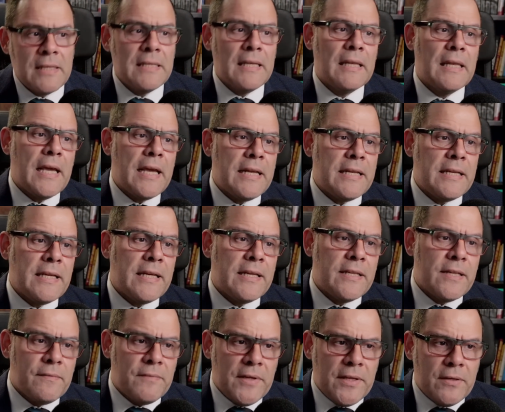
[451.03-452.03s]
The lady in
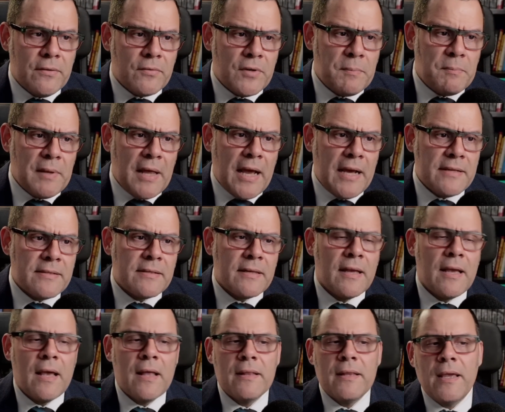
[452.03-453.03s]
the video replies,
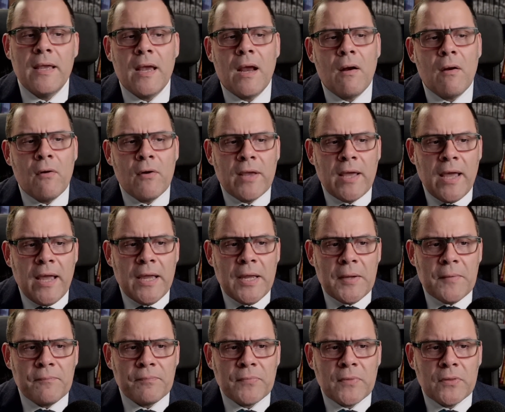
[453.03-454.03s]
"They are
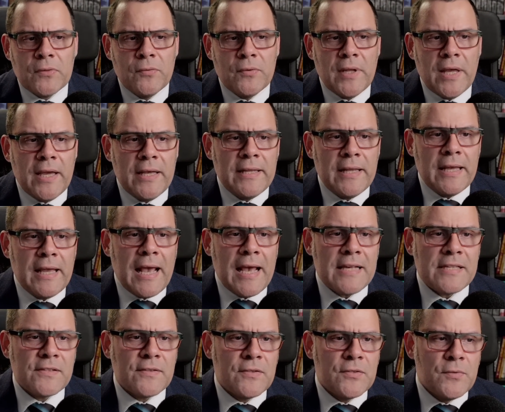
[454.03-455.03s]
okay. Today they
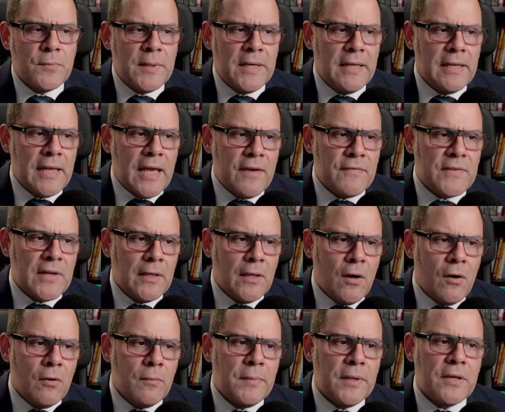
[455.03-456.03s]
asked to be left
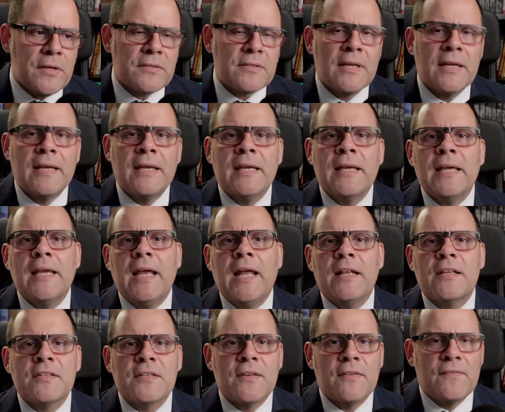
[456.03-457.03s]
alone because
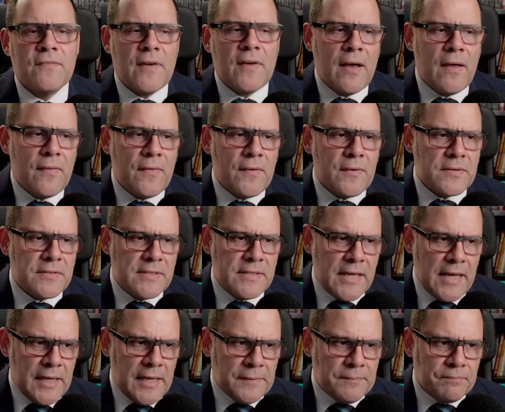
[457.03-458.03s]
it's Father's
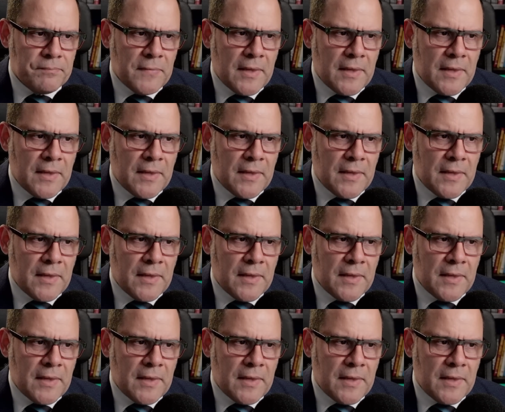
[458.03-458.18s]
Day."